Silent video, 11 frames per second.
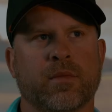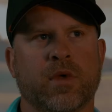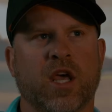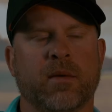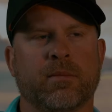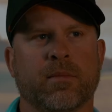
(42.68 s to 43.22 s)

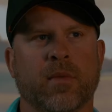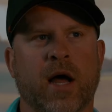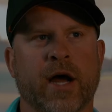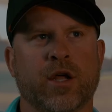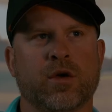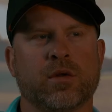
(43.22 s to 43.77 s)
keep, how
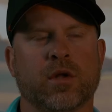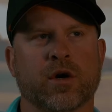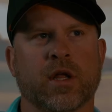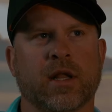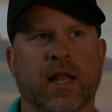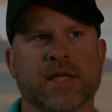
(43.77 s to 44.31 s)
do you learn
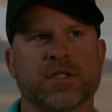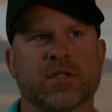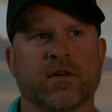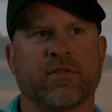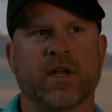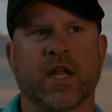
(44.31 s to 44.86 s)
a lesson
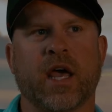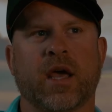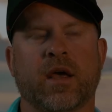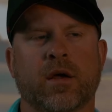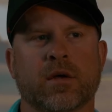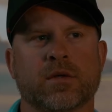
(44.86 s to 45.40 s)
of the
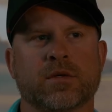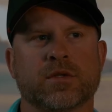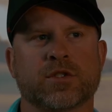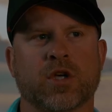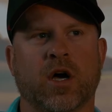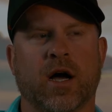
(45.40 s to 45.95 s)
day?
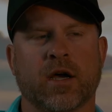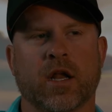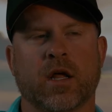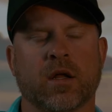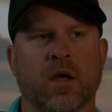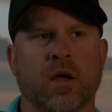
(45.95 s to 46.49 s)
So I'm
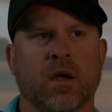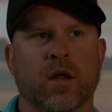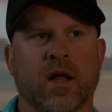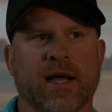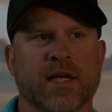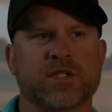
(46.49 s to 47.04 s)
going to,
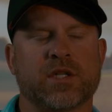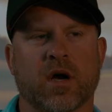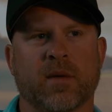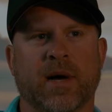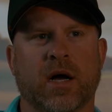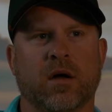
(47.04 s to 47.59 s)
I guess, talk
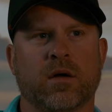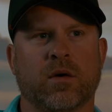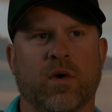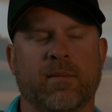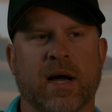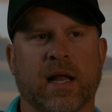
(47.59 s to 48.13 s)
about
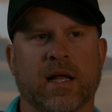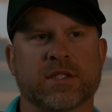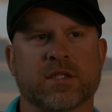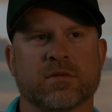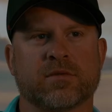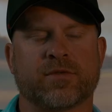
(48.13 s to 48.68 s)
what my
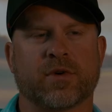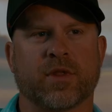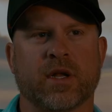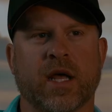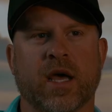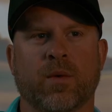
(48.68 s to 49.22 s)
lesson for the
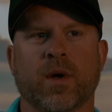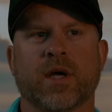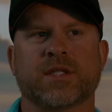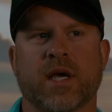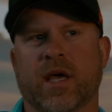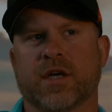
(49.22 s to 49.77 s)
day
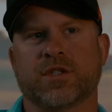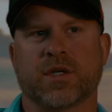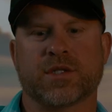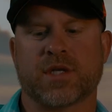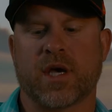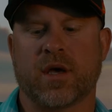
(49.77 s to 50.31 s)
was, I guess you
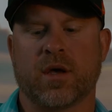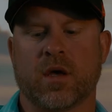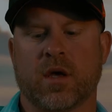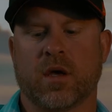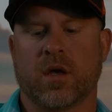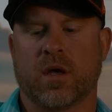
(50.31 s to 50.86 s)
could say.
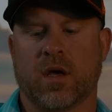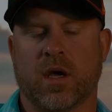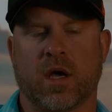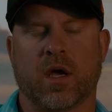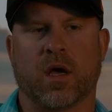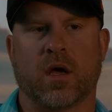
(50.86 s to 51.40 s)

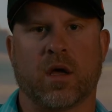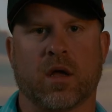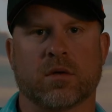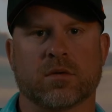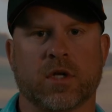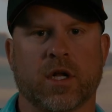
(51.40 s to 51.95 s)

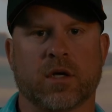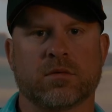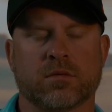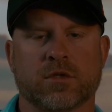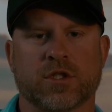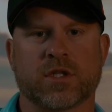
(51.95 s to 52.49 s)
And,
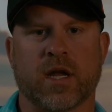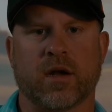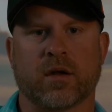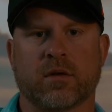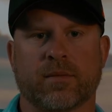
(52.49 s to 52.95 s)
just kind of